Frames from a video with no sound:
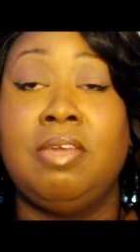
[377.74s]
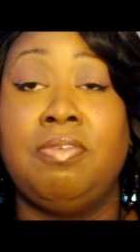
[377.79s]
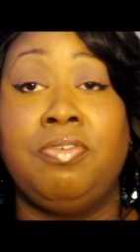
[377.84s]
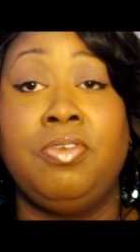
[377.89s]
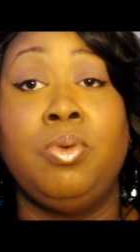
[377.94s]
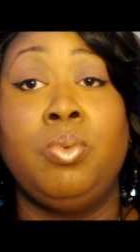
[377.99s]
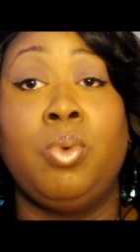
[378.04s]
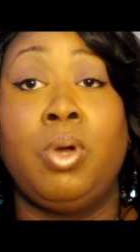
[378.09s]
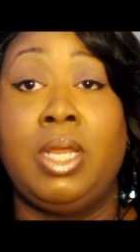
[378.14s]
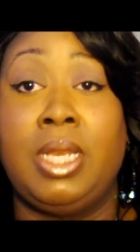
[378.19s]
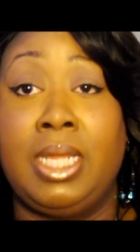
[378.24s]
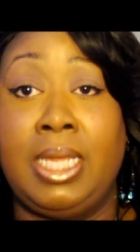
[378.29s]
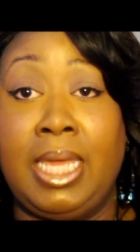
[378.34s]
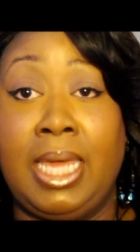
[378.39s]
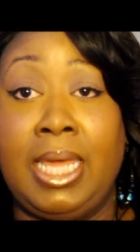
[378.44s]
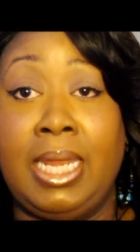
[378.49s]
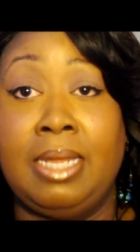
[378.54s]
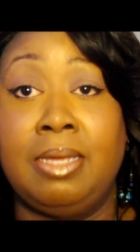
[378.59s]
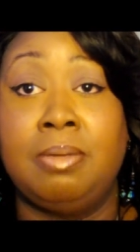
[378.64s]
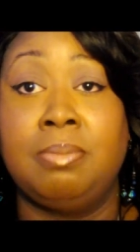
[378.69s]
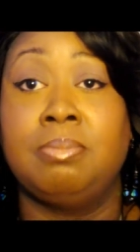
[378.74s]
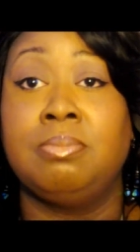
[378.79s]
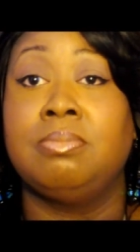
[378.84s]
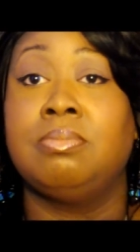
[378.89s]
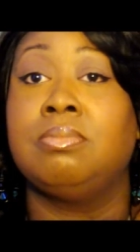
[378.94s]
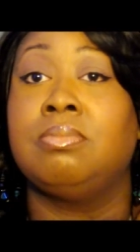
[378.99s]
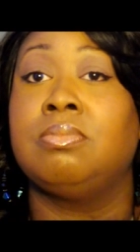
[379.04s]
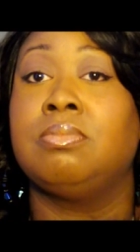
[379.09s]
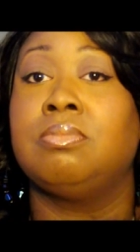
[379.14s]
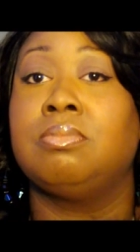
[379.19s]
if you want to get
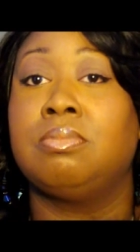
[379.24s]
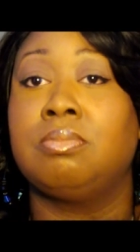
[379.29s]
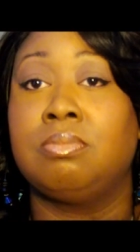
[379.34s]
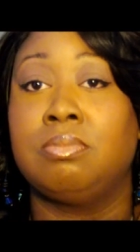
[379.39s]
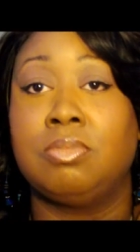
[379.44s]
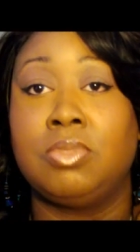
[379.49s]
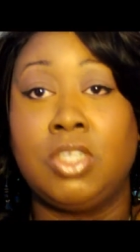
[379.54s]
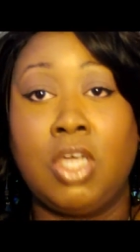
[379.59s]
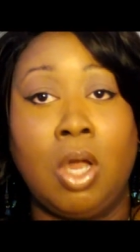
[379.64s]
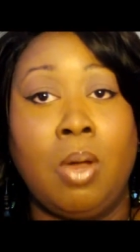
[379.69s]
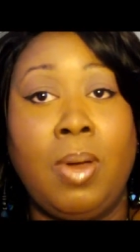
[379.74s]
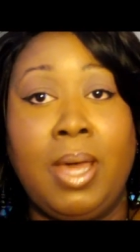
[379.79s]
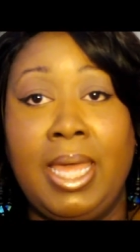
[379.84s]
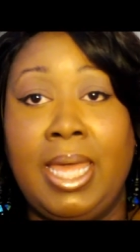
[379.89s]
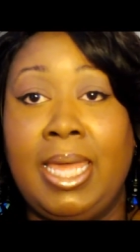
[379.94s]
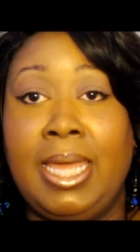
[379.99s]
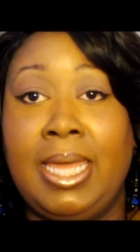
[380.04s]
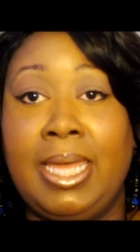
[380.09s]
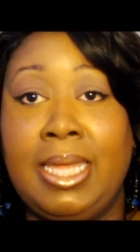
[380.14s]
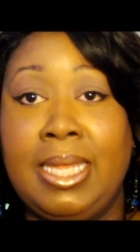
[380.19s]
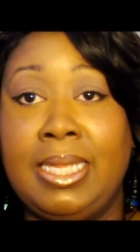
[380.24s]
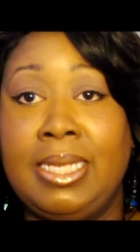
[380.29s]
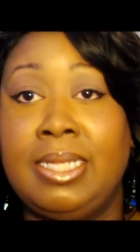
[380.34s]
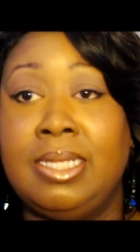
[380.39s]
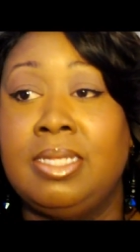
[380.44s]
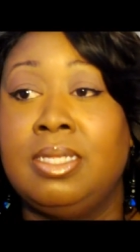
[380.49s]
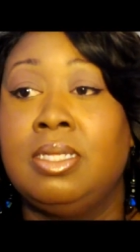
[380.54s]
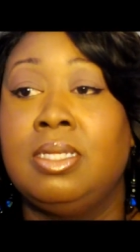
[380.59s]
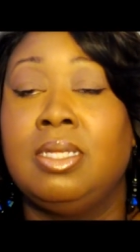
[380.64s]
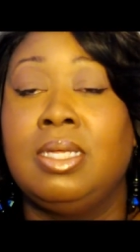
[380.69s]
them, go
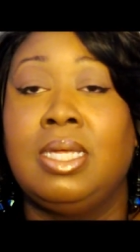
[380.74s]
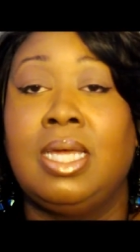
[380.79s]
ahead.